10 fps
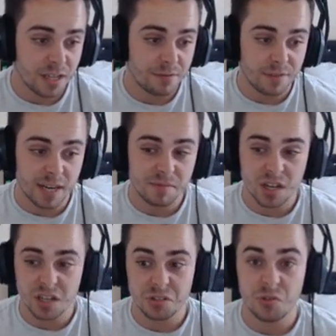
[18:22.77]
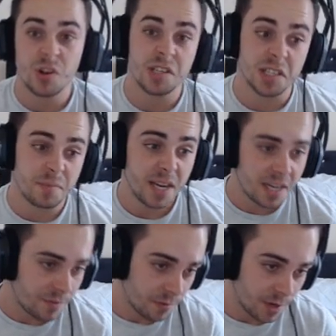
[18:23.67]
now. Flame charge to increase its speed
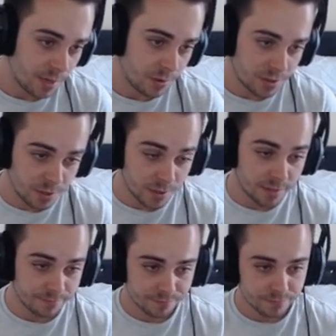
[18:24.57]
if you really want to do that.